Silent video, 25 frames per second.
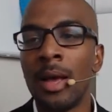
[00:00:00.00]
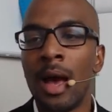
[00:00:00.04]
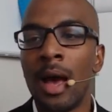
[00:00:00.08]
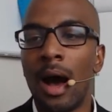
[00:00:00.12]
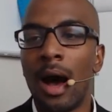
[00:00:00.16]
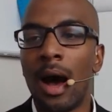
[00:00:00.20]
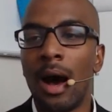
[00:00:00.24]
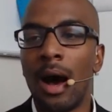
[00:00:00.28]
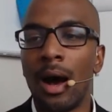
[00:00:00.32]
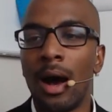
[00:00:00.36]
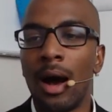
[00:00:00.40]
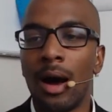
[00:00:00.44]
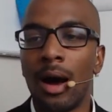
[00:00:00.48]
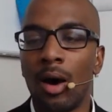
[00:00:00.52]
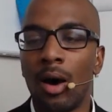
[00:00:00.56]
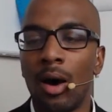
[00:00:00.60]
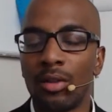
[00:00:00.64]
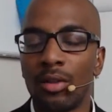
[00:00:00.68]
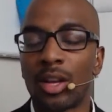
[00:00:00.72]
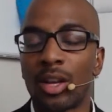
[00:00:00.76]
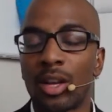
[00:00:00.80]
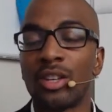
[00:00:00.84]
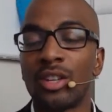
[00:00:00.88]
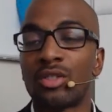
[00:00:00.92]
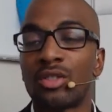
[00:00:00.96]
on
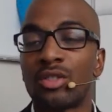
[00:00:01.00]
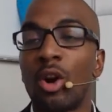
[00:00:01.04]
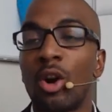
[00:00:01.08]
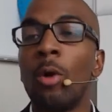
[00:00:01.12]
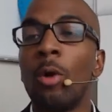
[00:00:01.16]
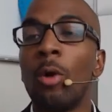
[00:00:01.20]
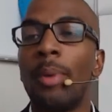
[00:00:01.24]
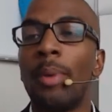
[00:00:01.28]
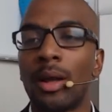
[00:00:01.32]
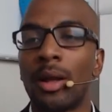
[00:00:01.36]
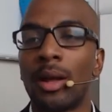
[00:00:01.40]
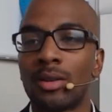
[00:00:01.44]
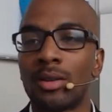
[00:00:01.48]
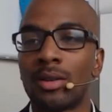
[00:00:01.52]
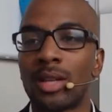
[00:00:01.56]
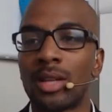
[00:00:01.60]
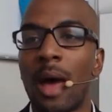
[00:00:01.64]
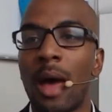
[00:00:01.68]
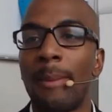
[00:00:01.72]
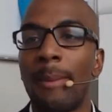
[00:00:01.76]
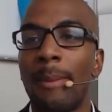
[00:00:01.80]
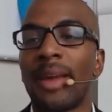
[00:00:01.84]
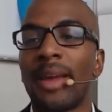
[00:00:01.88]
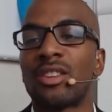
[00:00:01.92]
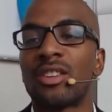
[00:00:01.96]
the control panel
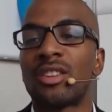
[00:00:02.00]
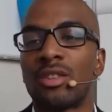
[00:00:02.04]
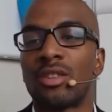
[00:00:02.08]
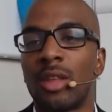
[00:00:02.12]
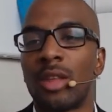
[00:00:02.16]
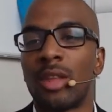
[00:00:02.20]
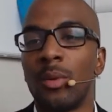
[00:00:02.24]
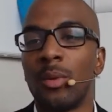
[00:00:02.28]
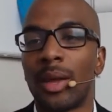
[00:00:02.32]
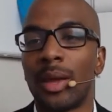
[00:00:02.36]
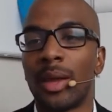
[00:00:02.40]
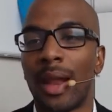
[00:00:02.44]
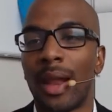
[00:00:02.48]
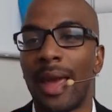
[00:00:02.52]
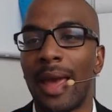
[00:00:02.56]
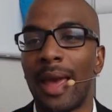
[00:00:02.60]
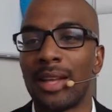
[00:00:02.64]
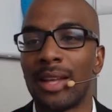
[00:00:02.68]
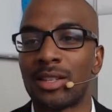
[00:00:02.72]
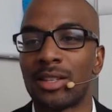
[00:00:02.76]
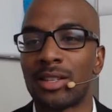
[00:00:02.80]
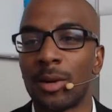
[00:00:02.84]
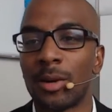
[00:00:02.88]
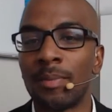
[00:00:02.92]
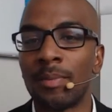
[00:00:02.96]
side, making sure that we can
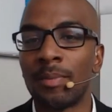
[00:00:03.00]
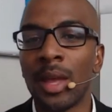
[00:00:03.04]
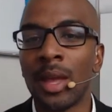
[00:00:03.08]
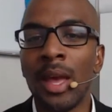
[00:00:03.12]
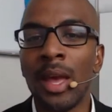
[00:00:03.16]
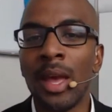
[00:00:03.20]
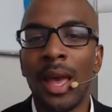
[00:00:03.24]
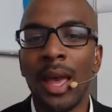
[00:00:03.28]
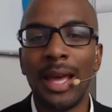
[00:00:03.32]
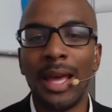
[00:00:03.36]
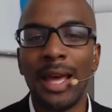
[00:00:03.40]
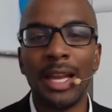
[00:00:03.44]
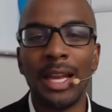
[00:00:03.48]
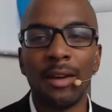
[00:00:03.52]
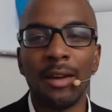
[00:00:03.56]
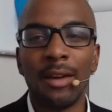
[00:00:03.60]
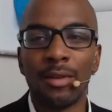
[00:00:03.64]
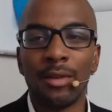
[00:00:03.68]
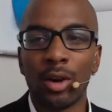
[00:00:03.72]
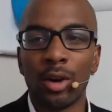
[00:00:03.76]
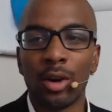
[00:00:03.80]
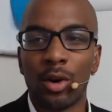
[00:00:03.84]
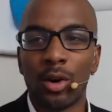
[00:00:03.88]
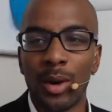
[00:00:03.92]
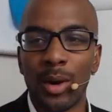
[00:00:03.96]
answer any of
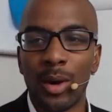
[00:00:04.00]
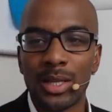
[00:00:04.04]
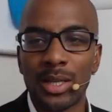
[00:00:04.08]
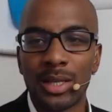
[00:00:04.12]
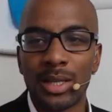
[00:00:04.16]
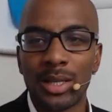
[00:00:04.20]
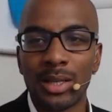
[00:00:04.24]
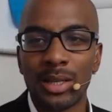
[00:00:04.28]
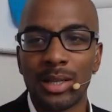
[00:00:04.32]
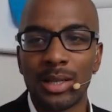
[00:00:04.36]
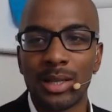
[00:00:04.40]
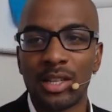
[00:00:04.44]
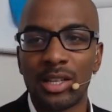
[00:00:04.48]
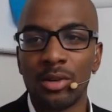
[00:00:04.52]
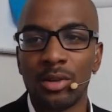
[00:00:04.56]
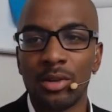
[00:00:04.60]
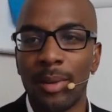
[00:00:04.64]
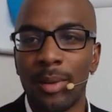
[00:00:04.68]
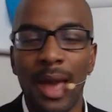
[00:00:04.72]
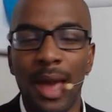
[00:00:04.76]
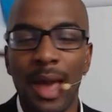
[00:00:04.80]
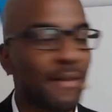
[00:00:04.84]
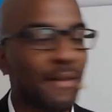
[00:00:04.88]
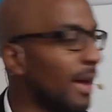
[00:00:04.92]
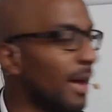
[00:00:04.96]
your questions that you
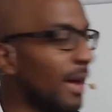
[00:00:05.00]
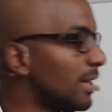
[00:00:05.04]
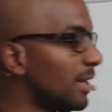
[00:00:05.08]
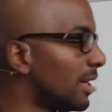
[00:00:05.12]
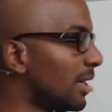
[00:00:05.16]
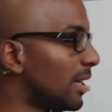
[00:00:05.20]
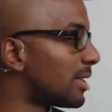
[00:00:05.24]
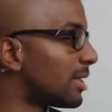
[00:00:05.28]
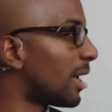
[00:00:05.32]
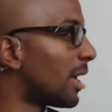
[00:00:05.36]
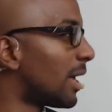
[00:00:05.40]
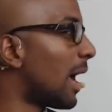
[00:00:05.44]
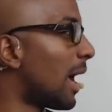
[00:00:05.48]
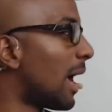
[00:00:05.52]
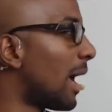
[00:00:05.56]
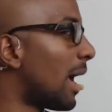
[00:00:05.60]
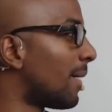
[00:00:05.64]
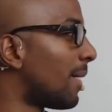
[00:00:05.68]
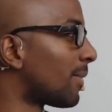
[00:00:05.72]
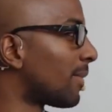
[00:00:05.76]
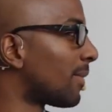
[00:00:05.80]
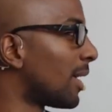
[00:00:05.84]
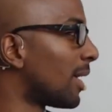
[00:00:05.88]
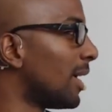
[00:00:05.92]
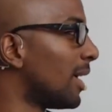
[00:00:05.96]
may have. AJ, say hi.
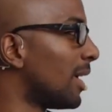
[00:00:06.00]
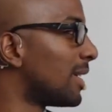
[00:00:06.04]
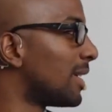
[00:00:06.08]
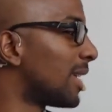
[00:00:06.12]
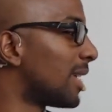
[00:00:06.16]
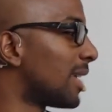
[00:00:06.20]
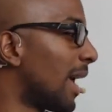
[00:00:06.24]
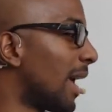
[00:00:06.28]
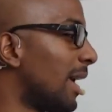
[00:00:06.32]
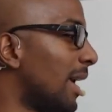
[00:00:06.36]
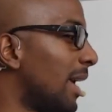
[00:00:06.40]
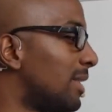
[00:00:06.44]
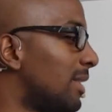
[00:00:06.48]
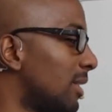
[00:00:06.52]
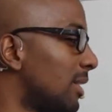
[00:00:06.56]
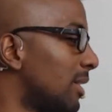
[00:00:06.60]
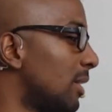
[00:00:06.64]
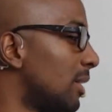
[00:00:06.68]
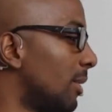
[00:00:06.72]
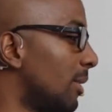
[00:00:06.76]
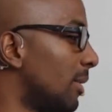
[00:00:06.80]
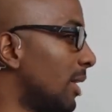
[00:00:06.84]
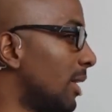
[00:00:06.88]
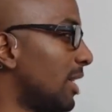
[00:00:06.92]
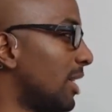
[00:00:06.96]
Say hey to
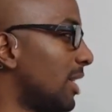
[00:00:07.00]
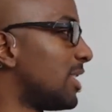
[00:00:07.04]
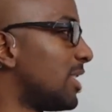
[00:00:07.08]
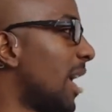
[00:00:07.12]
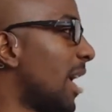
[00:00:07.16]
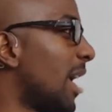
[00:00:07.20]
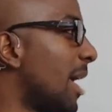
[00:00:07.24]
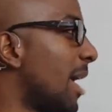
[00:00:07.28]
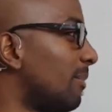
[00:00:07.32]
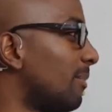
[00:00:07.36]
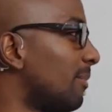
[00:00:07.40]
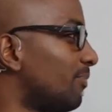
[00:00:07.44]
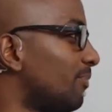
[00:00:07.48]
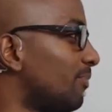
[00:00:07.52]
them in the chat.